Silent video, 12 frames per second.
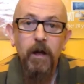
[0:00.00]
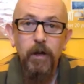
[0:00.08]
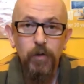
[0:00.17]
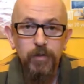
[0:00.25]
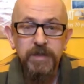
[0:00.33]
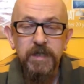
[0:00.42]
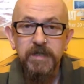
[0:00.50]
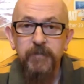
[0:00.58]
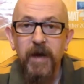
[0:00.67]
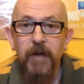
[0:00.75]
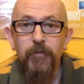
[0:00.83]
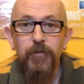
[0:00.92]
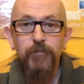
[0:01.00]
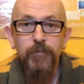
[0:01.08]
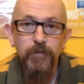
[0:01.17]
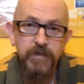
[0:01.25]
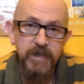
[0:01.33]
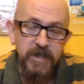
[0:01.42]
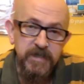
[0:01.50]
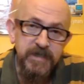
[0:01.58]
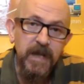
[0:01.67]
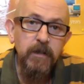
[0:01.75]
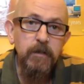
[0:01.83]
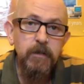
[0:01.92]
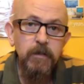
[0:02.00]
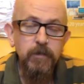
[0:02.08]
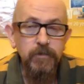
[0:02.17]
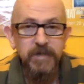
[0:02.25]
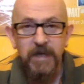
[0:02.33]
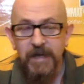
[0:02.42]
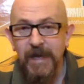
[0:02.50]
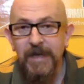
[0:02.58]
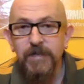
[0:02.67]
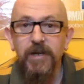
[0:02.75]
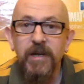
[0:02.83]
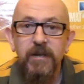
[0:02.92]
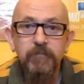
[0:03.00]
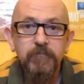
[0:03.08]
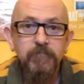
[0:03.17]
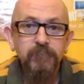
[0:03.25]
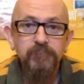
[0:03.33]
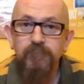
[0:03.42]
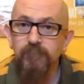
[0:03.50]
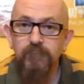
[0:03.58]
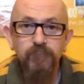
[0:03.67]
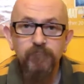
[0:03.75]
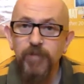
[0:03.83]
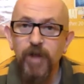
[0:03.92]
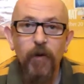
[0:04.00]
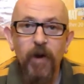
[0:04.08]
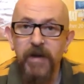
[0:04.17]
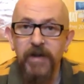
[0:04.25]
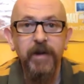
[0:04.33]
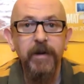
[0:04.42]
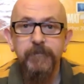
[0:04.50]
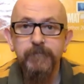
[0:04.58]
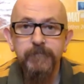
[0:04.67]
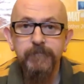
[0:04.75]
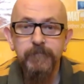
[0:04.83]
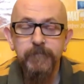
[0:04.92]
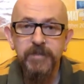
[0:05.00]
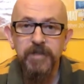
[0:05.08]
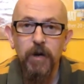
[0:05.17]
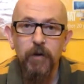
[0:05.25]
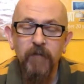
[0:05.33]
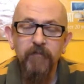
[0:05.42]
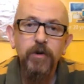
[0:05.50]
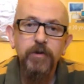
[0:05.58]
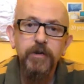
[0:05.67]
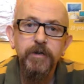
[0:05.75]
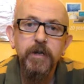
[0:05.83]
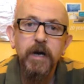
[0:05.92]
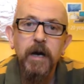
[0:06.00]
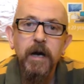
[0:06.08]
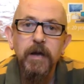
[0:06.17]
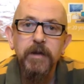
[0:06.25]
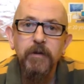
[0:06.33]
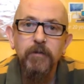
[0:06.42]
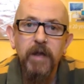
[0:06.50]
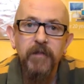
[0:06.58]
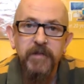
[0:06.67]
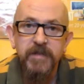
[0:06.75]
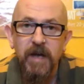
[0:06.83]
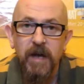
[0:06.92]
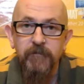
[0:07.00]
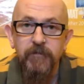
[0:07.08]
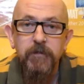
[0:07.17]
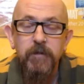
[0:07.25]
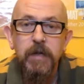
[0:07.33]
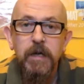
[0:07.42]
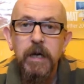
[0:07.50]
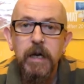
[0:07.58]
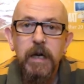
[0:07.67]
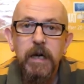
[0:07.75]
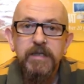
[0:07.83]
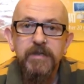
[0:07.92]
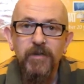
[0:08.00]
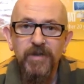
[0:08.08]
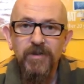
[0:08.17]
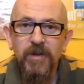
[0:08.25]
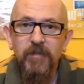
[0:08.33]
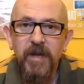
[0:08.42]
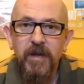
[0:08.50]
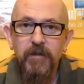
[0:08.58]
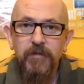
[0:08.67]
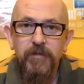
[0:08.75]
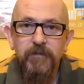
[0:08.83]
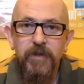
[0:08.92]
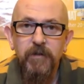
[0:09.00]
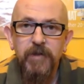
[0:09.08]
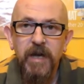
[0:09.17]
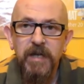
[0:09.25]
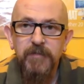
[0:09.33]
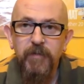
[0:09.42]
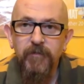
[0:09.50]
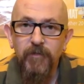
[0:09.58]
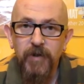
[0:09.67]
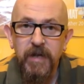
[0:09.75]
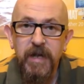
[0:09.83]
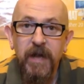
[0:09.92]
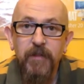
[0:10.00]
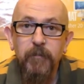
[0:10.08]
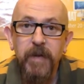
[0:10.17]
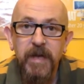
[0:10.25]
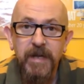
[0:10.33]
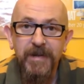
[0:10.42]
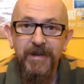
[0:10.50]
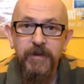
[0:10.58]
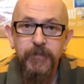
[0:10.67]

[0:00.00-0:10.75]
Looked in the spare room, looked in the cellar, looked in the kitchen, no idea. So I've ordered a new length of siphon, so it's going to be another few days before I can get the mead